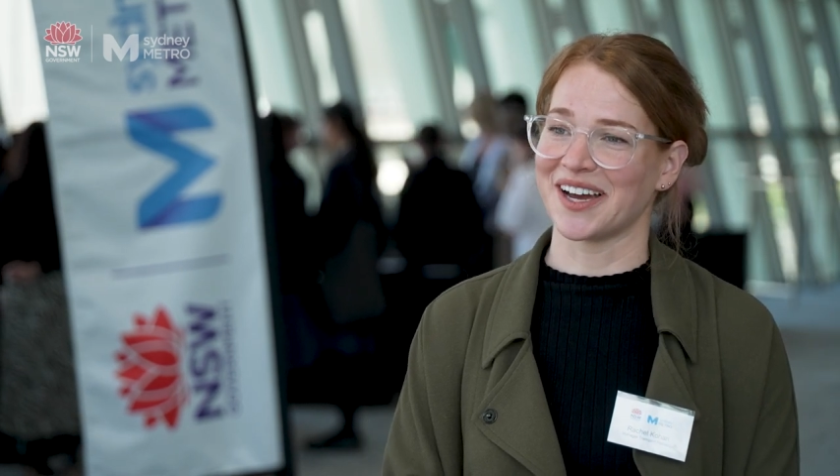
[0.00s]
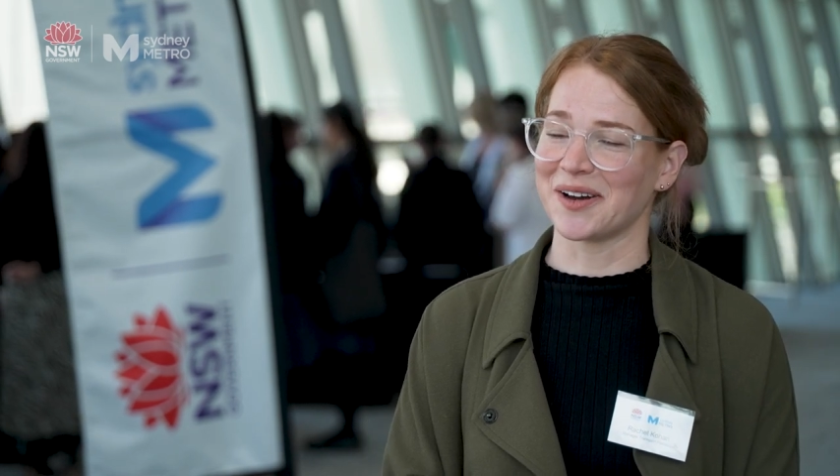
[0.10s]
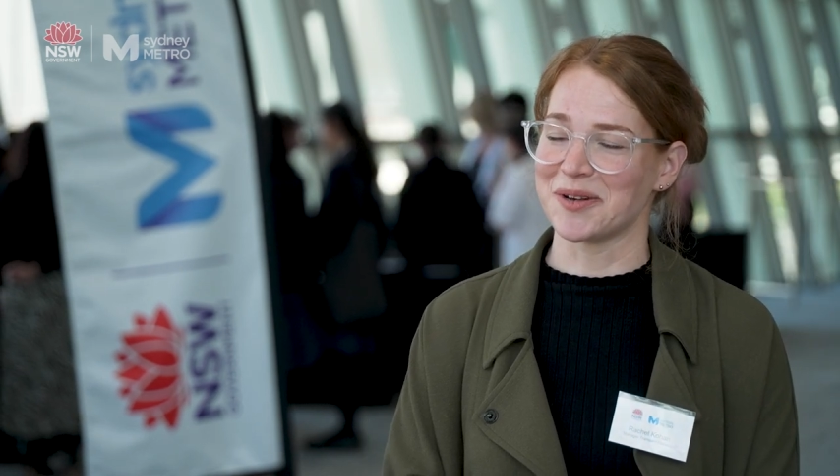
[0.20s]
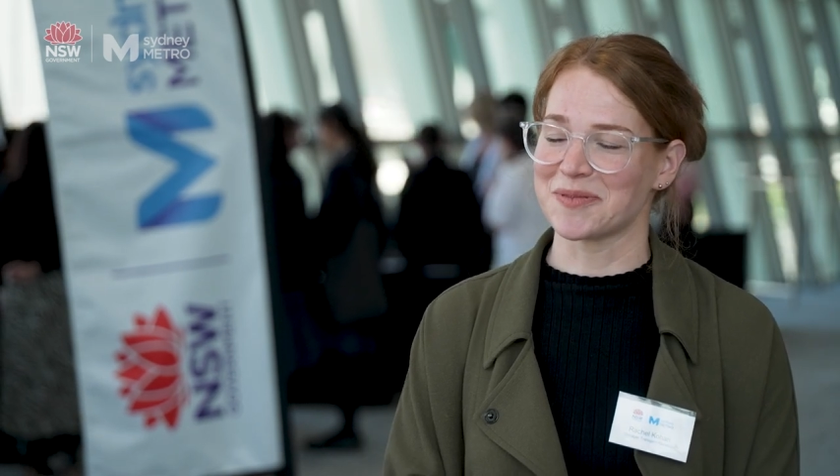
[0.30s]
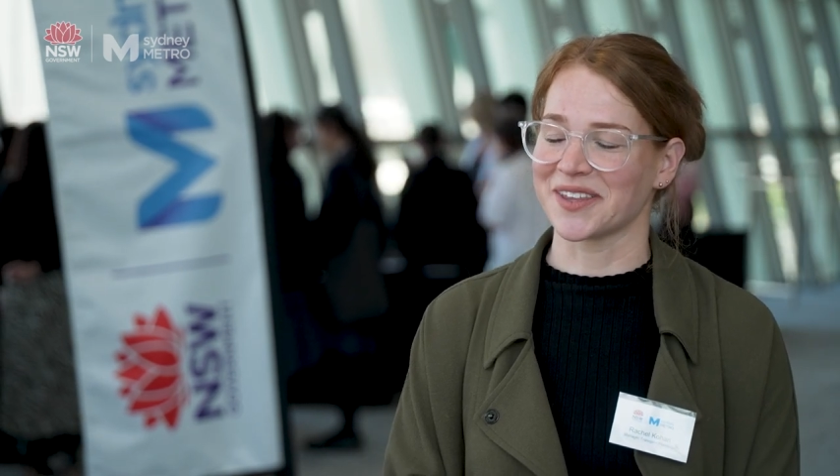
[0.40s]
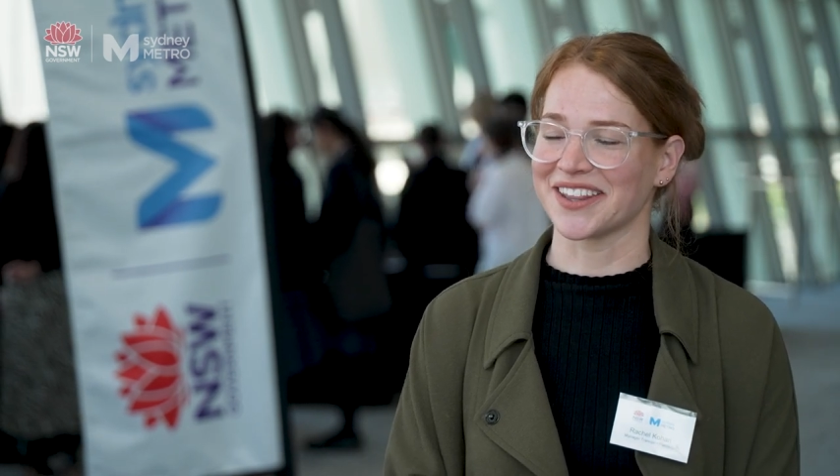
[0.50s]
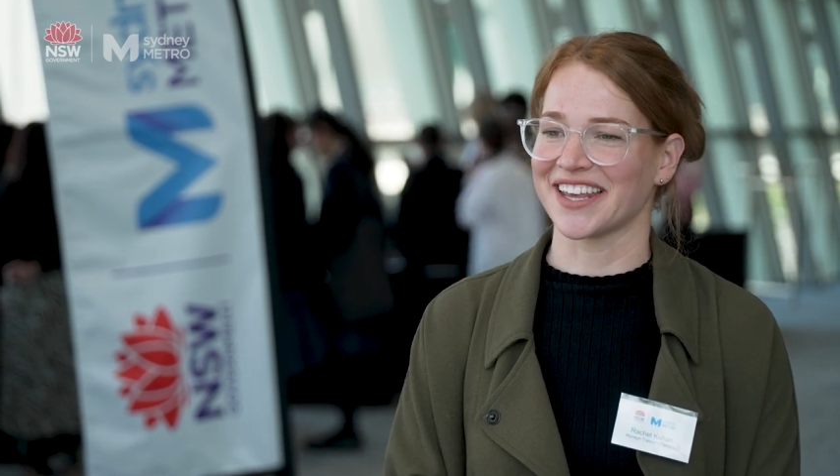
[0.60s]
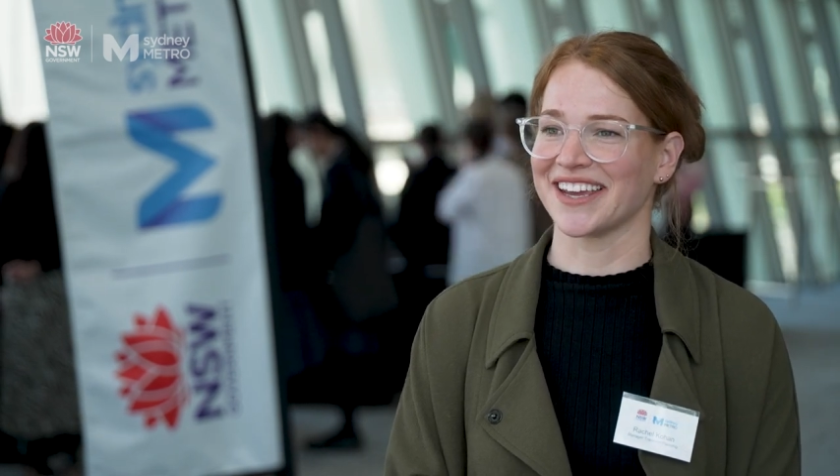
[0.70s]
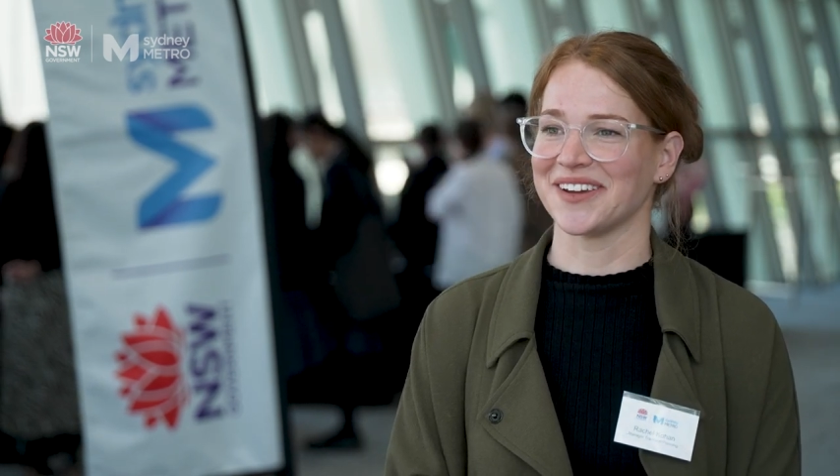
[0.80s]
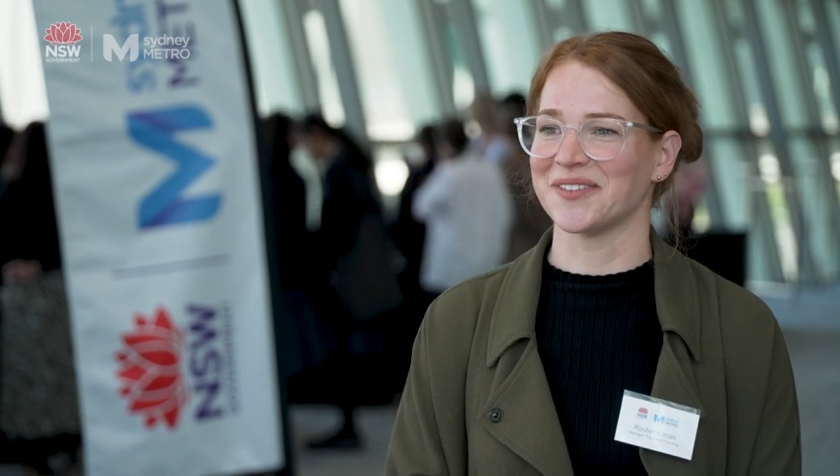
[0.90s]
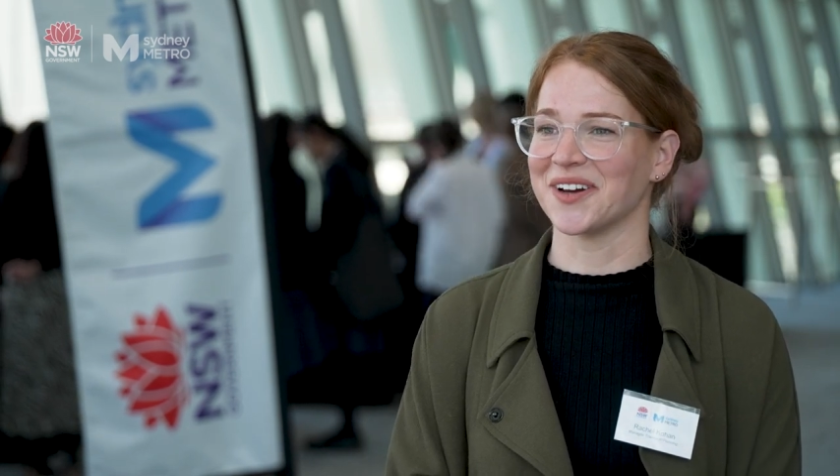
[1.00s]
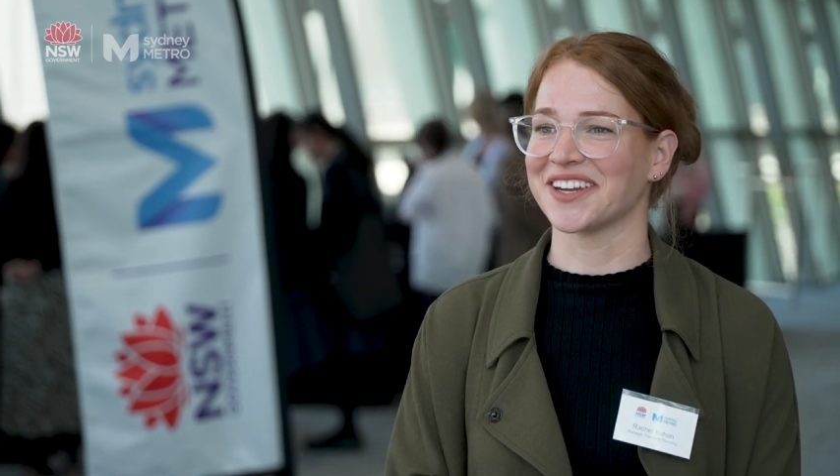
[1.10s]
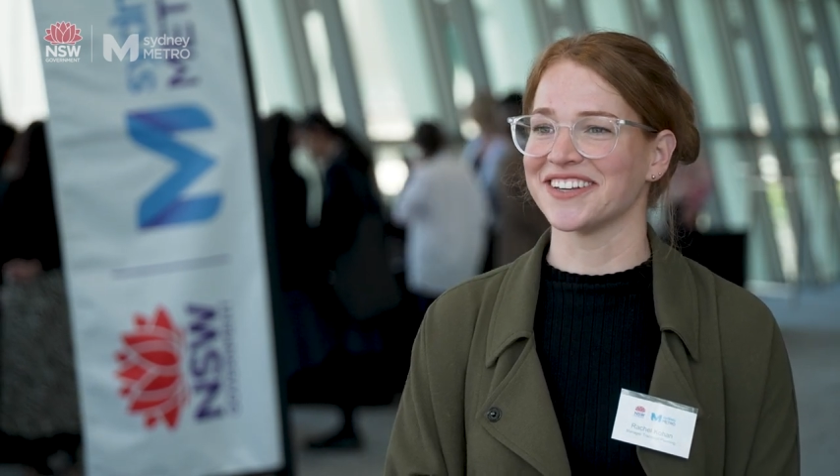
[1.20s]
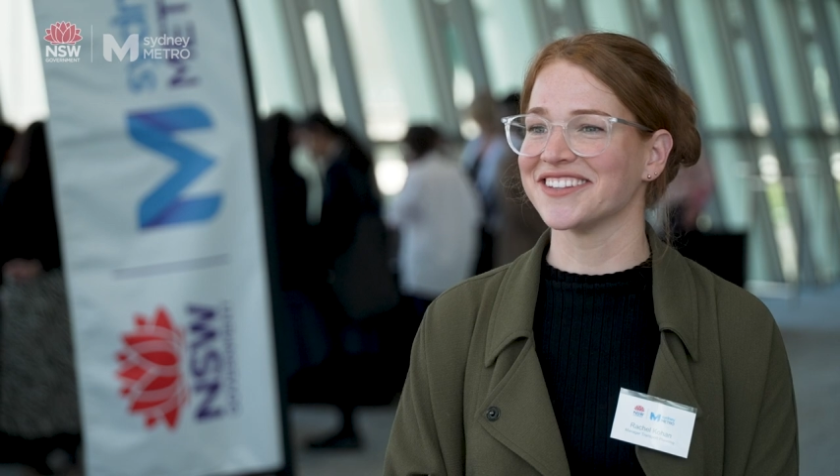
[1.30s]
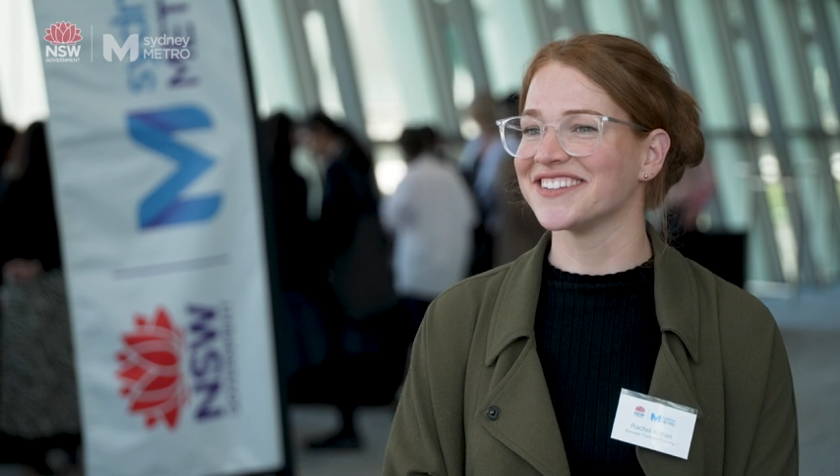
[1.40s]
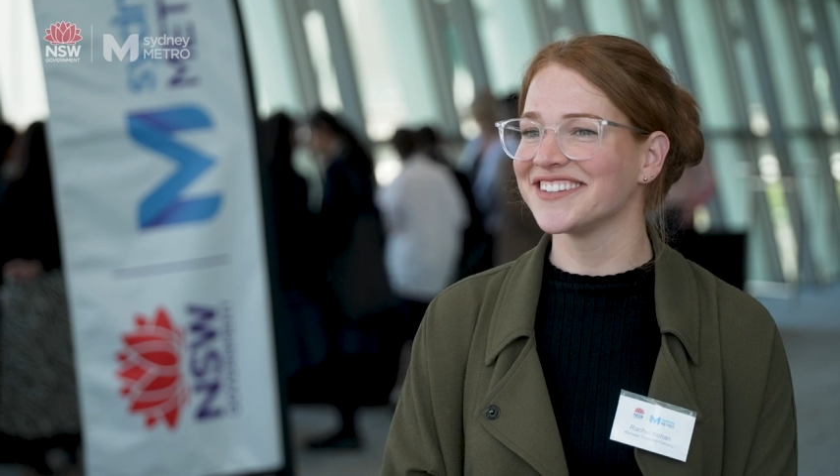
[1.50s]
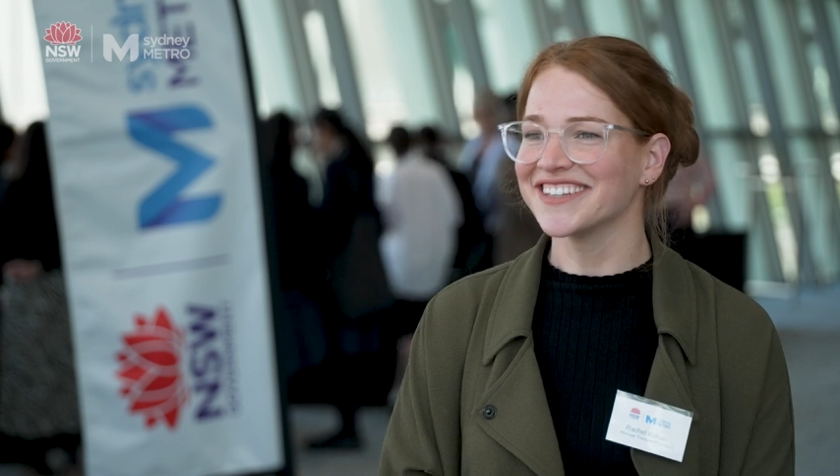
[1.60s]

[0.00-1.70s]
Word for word: I hope that they work in